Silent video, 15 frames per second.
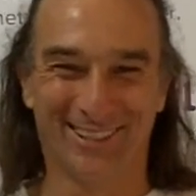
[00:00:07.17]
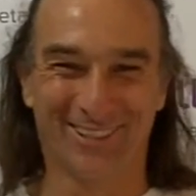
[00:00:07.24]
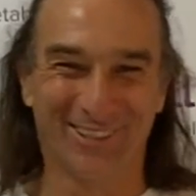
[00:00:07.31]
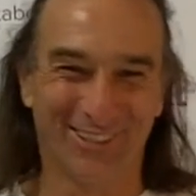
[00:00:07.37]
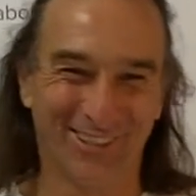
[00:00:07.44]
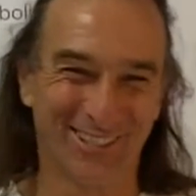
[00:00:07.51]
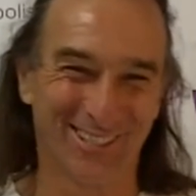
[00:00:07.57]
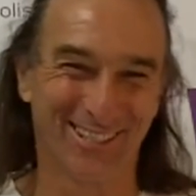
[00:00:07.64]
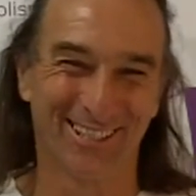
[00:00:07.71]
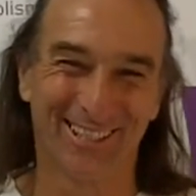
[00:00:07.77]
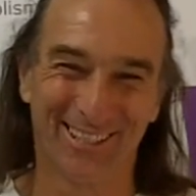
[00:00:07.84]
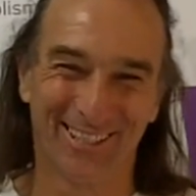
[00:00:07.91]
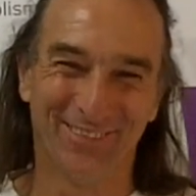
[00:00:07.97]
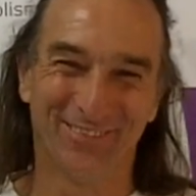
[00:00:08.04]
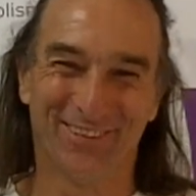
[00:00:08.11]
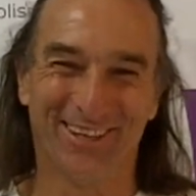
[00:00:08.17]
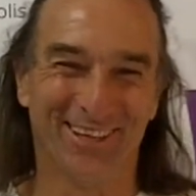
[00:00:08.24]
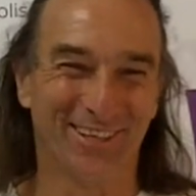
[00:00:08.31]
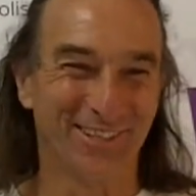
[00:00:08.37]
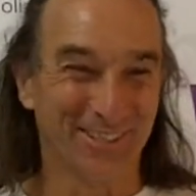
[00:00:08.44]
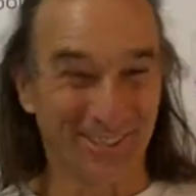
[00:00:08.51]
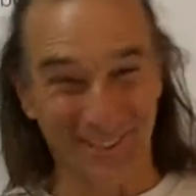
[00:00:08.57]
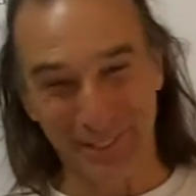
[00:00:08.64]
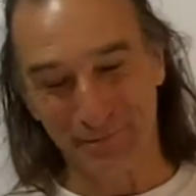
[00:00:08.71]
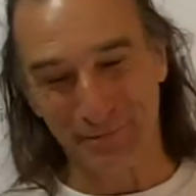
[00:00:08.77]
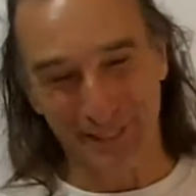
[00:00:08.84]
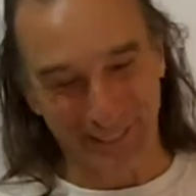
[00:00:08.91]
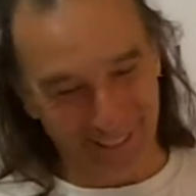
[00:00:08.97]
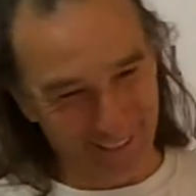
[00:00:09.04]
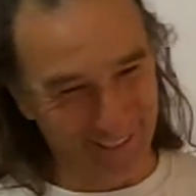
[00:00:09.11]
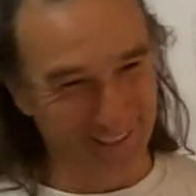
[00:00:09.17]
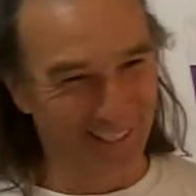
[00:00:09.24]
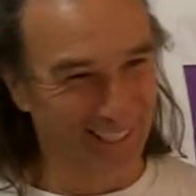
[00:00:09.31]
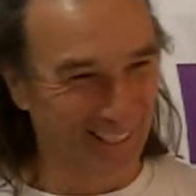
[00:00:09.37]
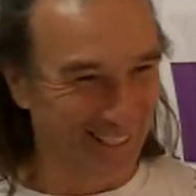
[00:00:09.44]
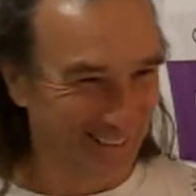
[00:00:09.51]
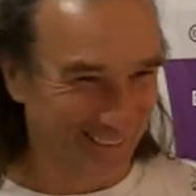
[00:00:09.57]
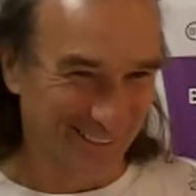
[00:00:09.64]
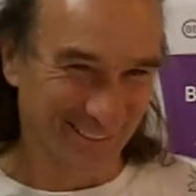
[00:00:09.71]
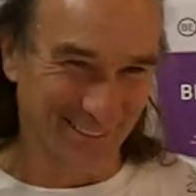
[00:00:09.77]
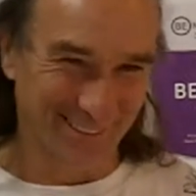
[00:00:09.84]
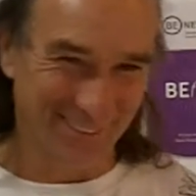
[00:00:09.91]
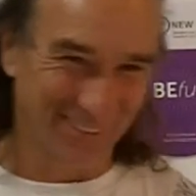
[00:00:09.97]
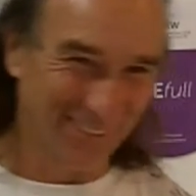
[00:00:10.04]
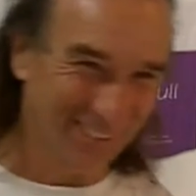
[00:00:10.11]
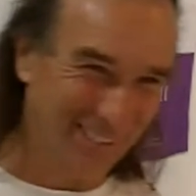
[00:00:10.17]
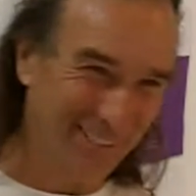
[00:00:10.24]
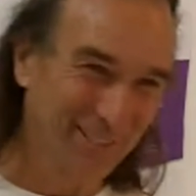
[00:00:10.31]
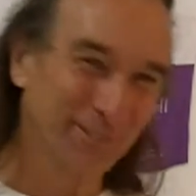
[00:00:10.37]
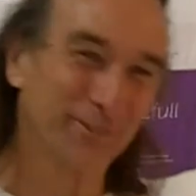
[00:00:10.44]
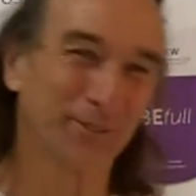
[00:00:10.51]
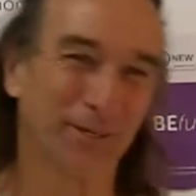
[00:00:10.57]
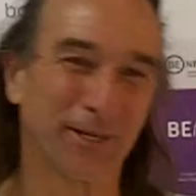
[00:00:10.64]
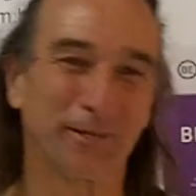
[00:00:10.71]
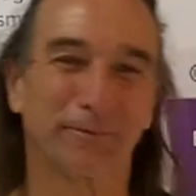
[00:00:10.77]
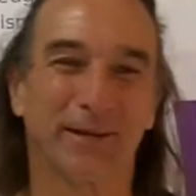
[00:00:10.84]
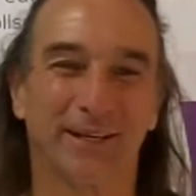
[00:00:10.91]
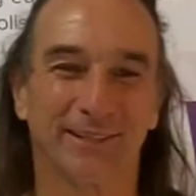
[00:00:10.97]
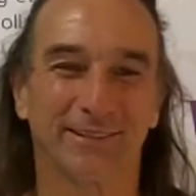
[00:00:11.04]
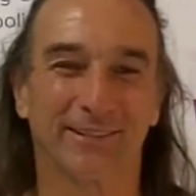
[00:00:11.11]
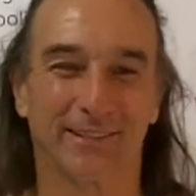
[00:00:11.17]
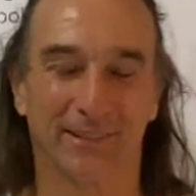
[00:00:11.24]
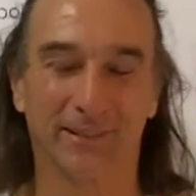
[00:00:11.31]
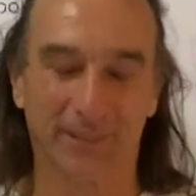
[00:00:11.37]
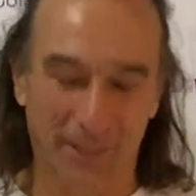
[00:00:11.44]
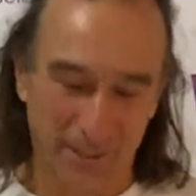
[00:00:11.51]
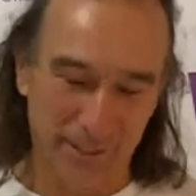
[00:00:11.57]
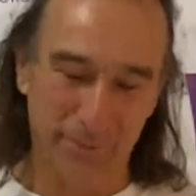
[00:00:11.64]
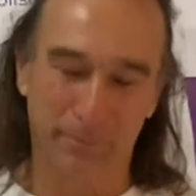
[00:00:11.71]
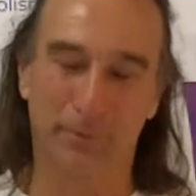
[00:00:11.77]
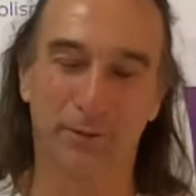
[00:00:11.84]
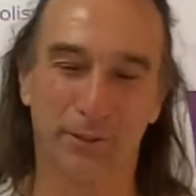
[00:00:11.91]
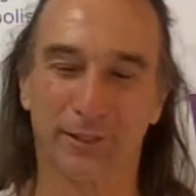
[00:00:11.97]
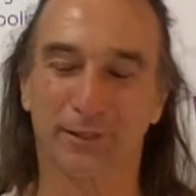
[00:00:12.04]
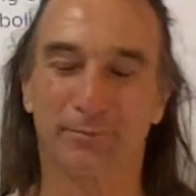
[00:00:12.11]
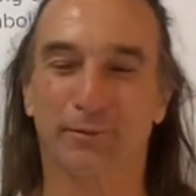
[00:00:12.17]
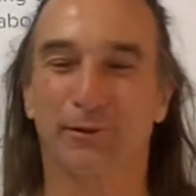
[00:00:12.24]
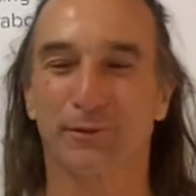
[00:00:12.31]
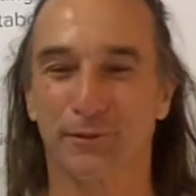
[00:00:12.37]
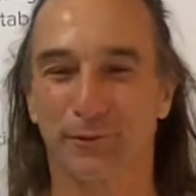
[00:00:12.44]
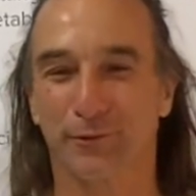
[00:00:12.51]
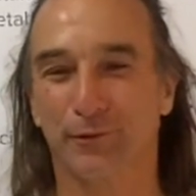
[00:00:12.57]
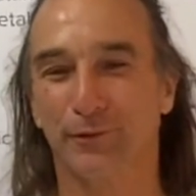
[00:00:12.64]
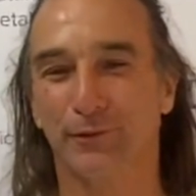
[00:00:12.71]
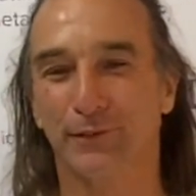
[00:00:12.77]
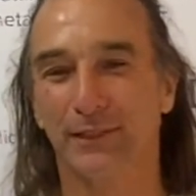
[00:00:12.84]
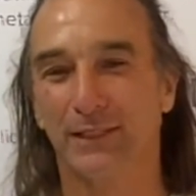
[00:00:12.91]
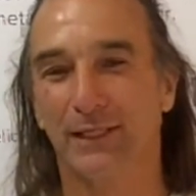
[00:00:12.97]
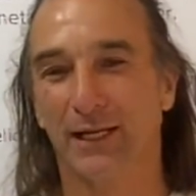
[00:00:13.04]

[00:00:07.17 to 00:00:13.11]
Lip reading: Because, you know, especially listening to Willie talking about, you know, like it's boots and all.